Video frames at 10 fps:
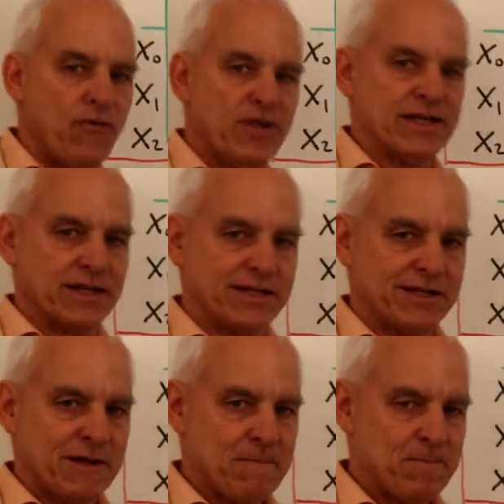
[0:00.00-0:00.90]

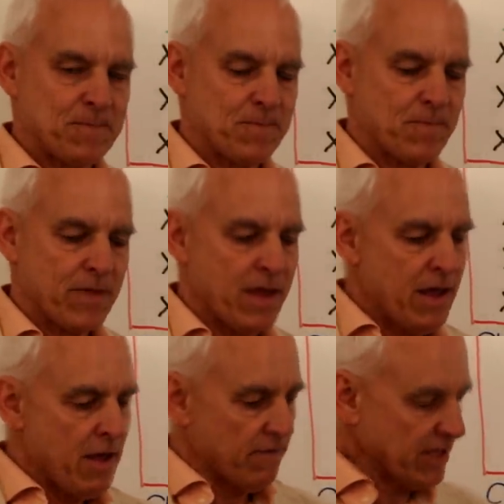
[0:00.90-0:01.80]
physics.
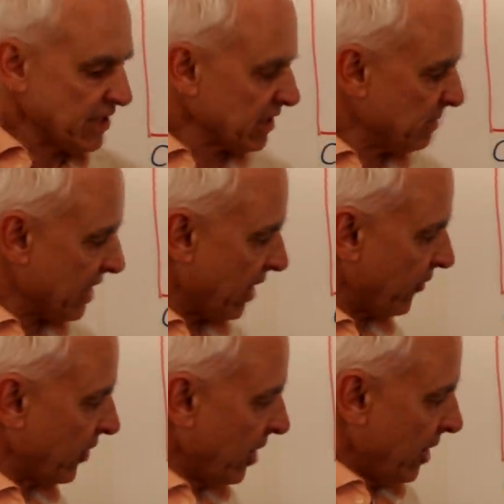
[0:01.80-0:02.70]
Physics because